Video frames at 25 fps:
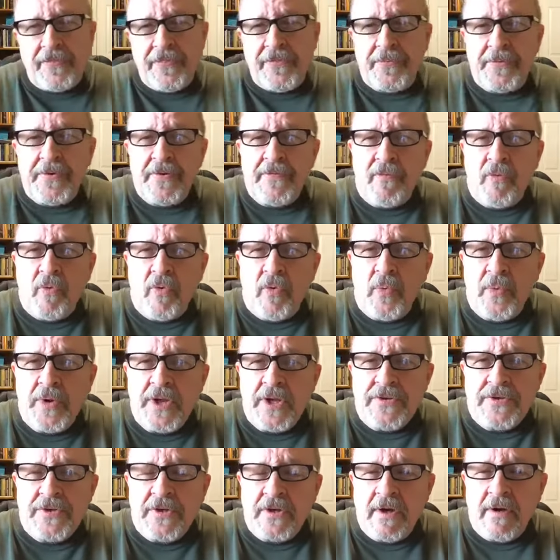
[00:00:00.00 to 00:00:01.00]
3 or 4
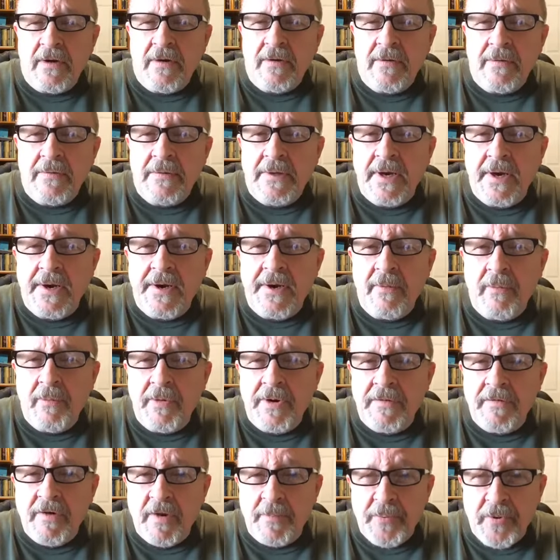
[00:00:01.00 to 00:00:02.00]
weeks ago,
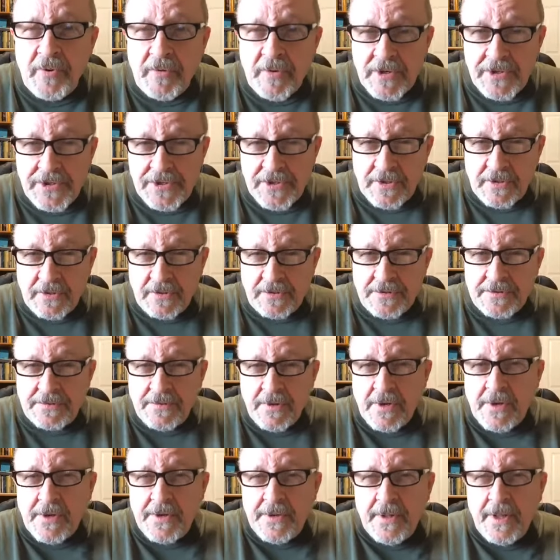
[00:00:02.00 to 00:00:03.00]
one of our parishioners,
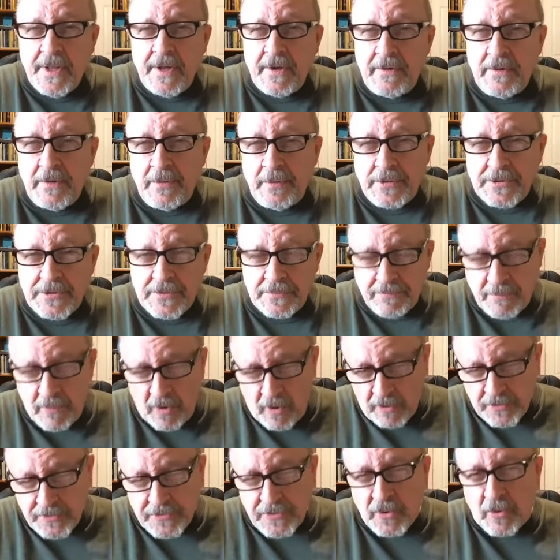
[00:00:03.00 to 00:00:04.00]
who is
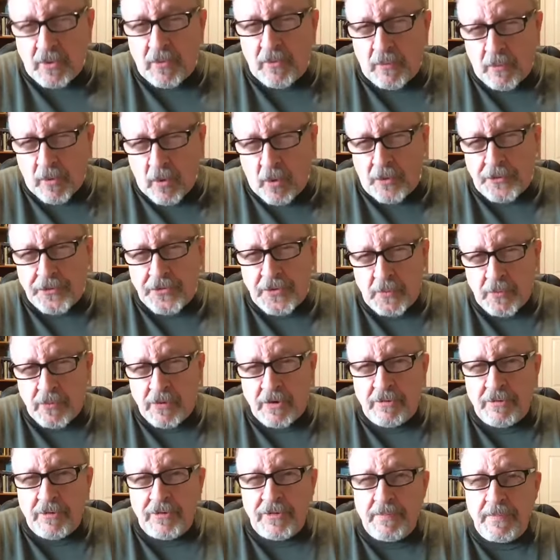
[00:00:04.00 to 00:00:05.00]
also going to
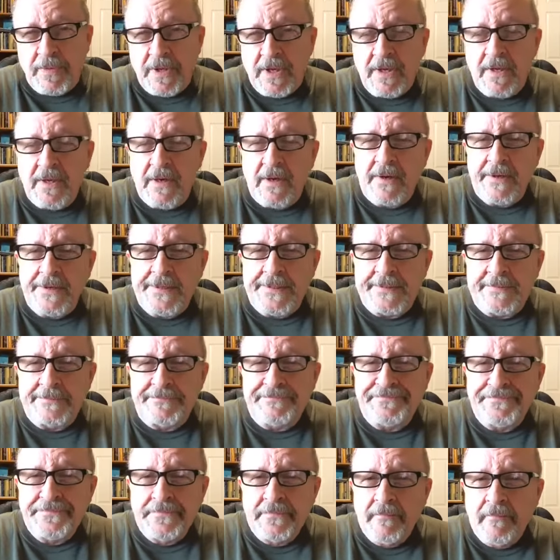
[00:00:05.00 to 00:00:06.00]
work with me
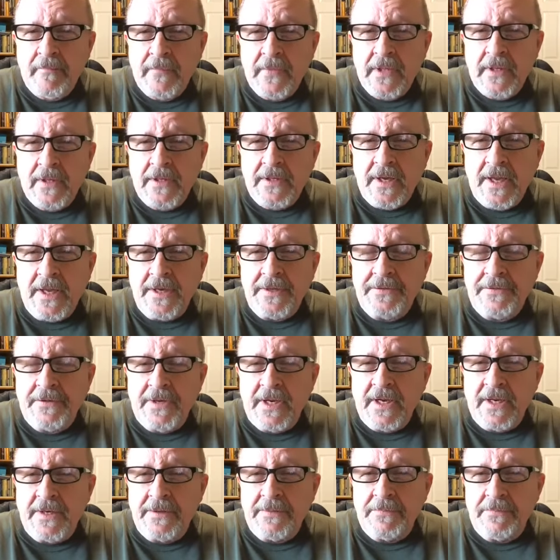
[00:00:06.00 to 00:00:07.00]

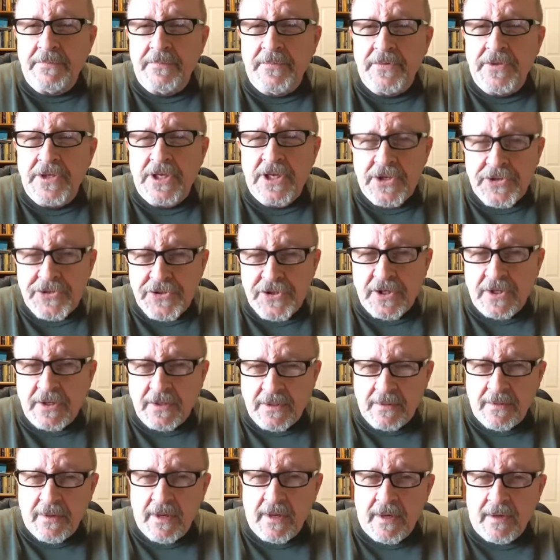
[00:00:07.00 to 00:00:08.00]
and
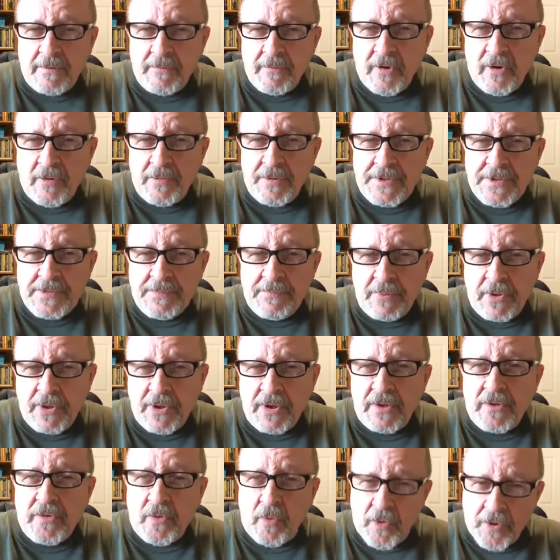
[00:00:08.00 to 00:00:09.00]
teaching Rowan's
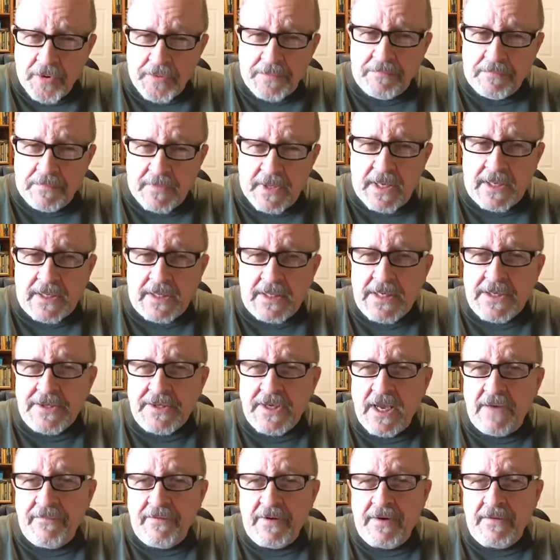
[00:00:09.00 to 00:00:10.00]
book, or at least
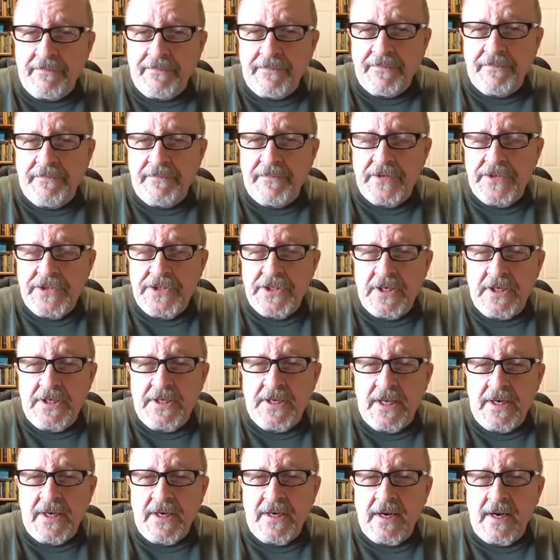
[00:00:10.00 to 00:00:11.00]

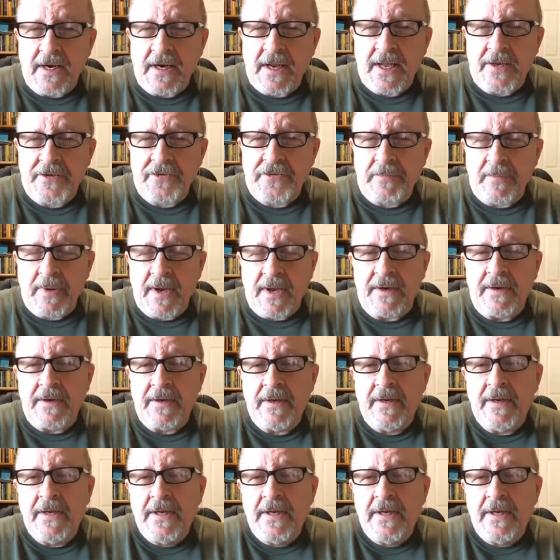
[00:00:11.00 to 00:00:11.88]
facilitating a class about it,